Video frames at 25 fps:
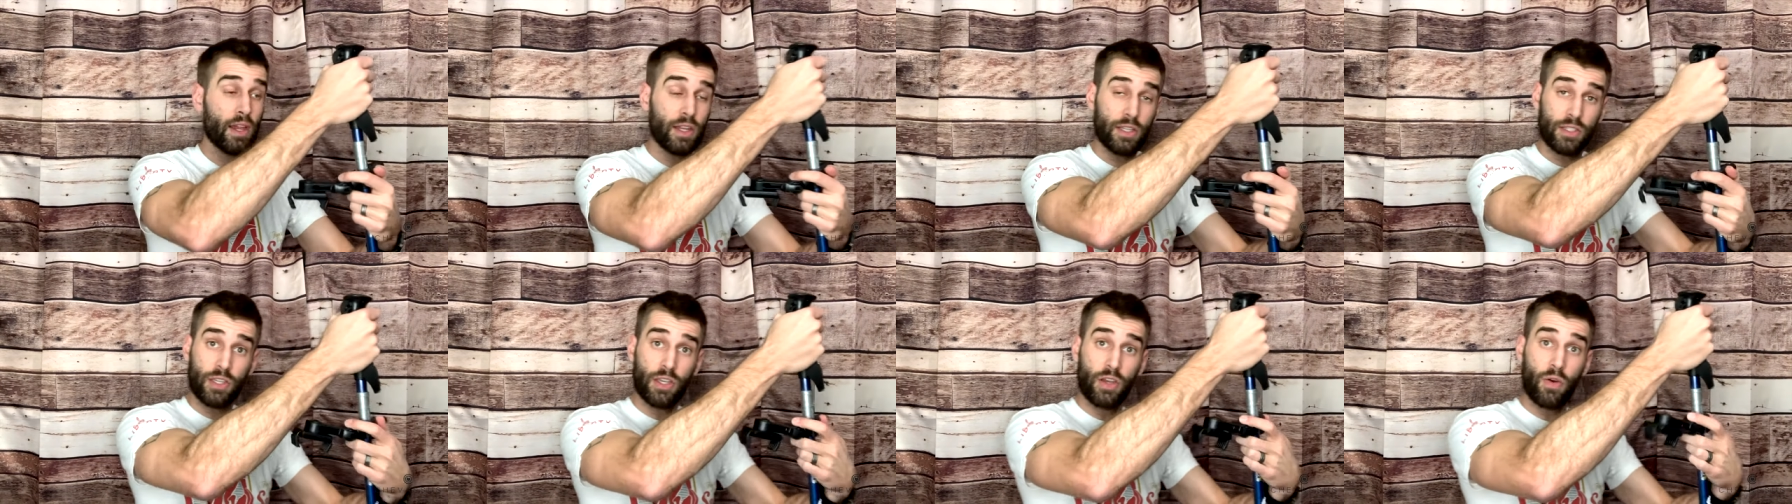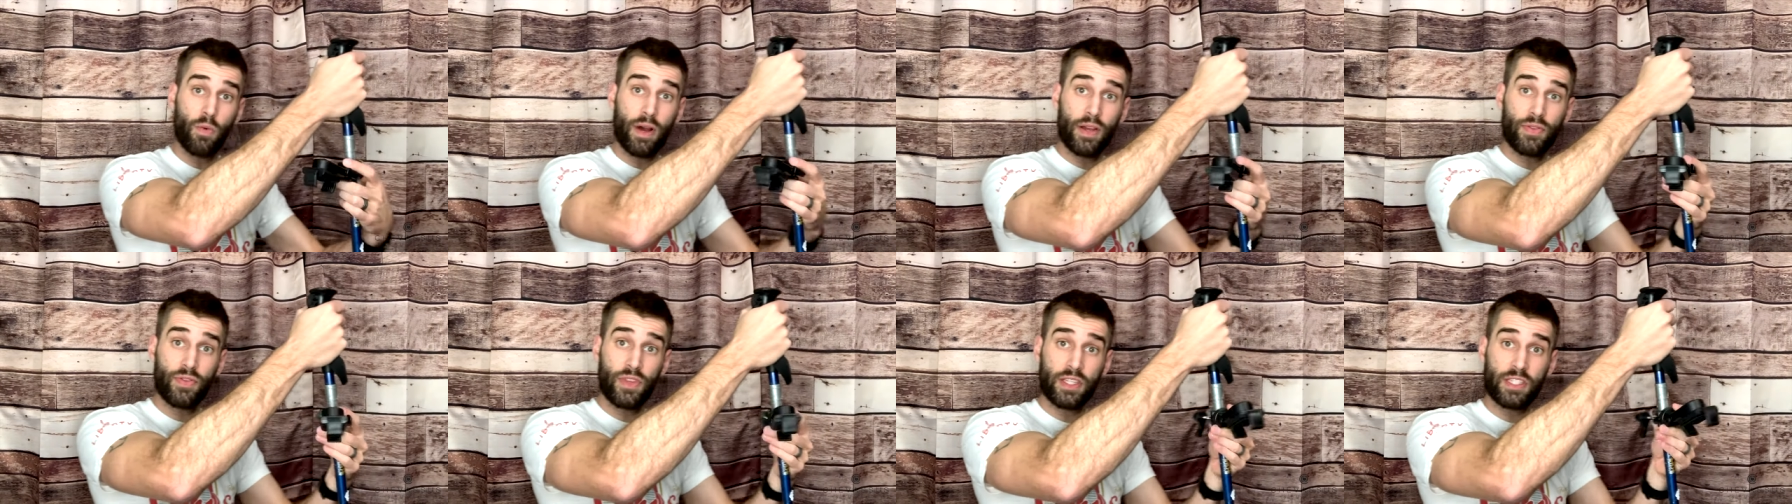So you
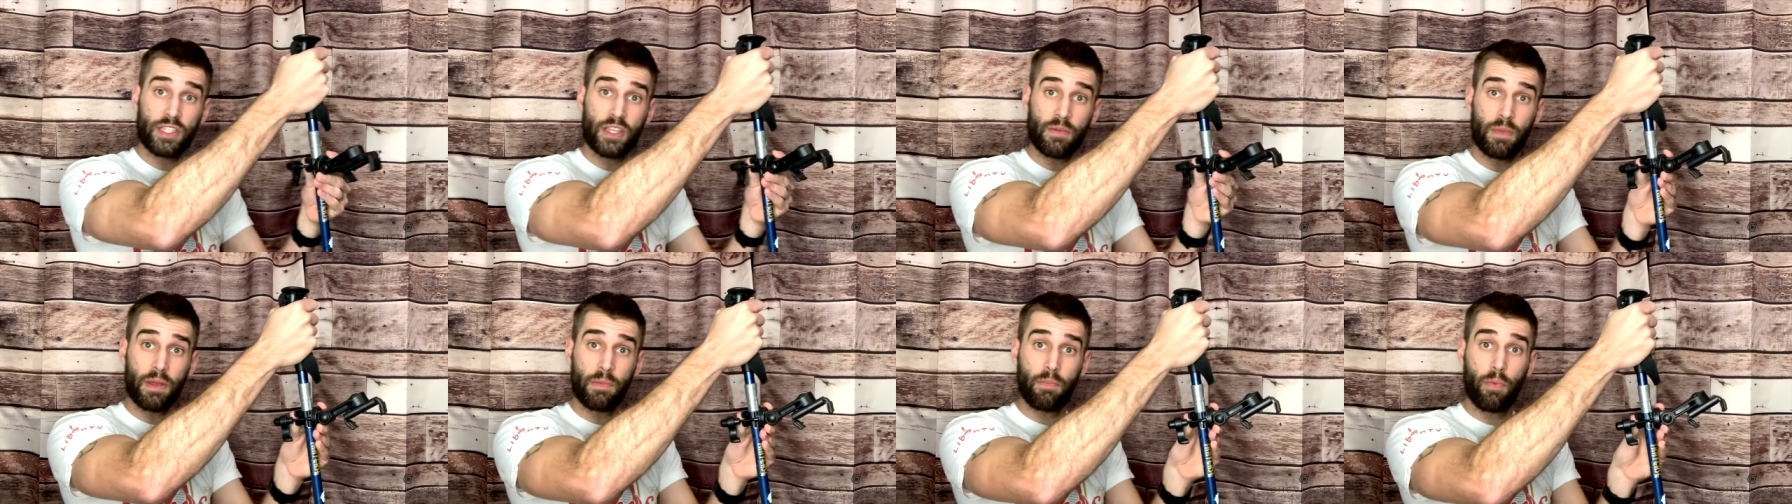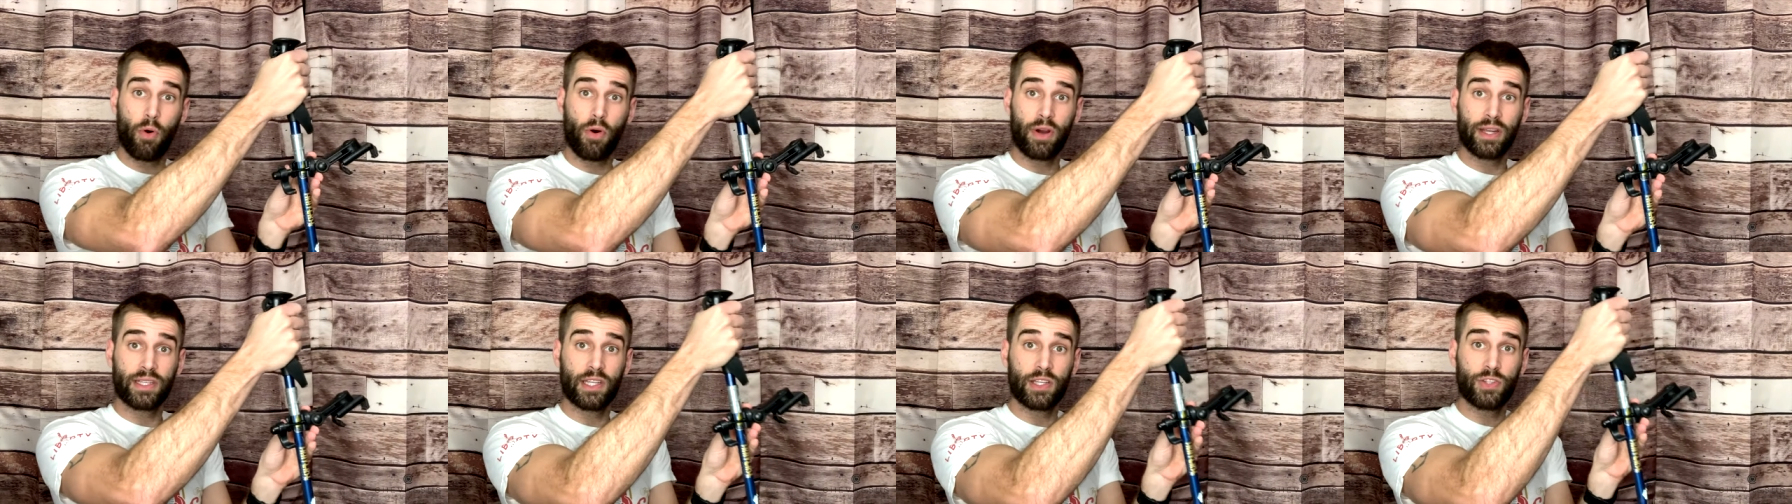want this to be
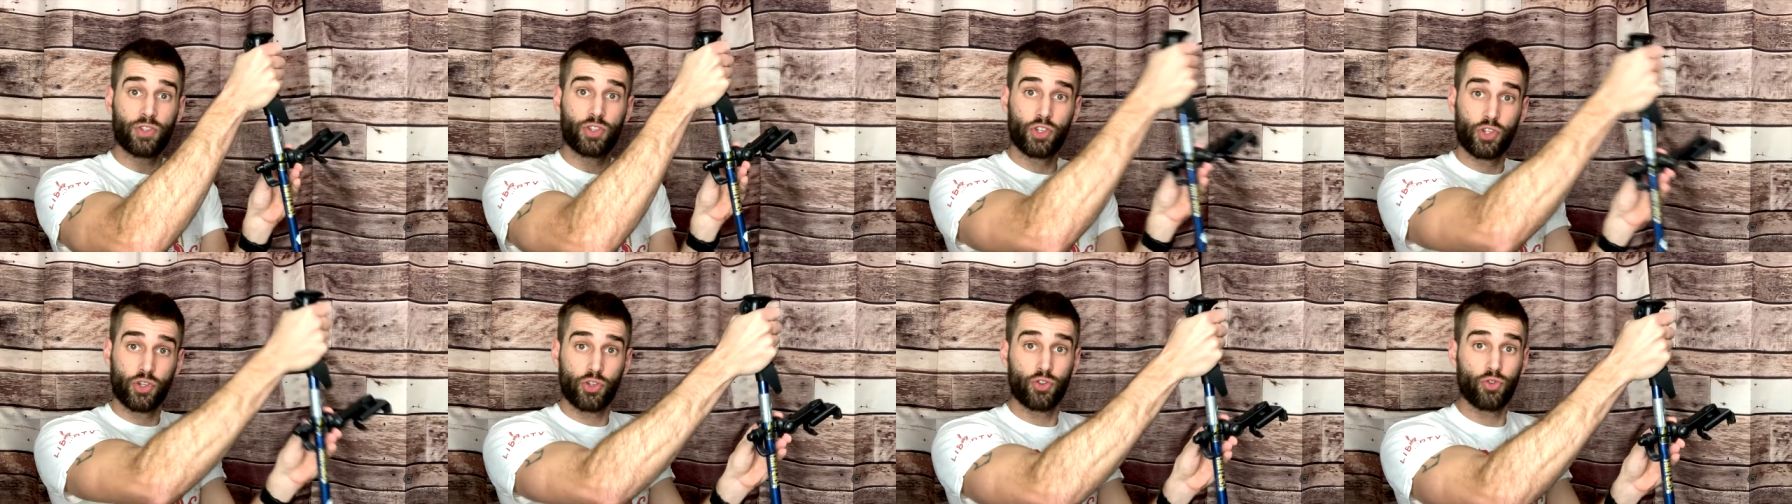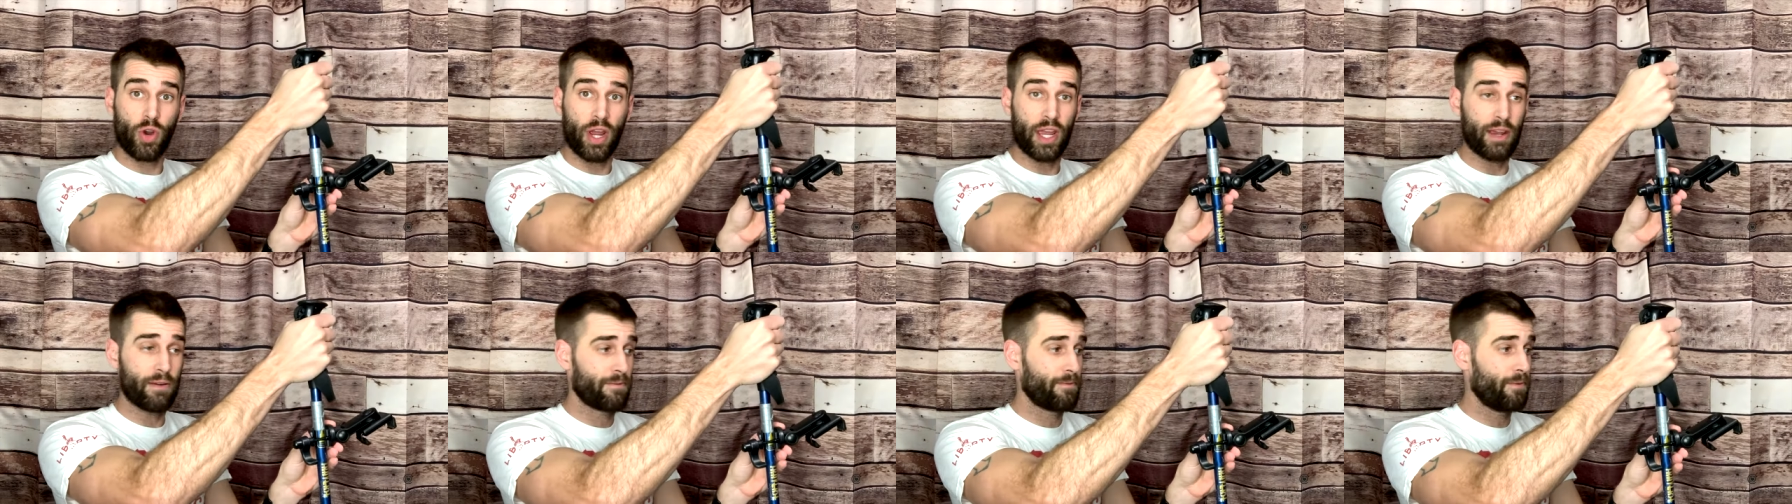pointed
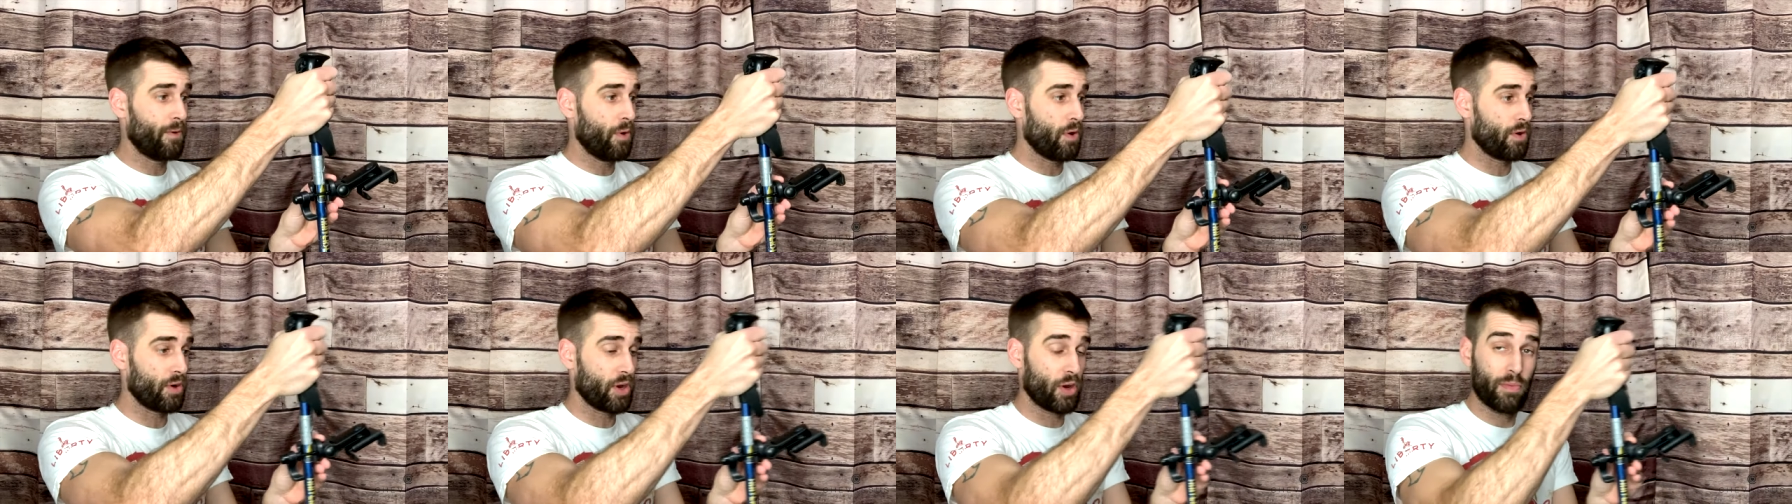straight forward,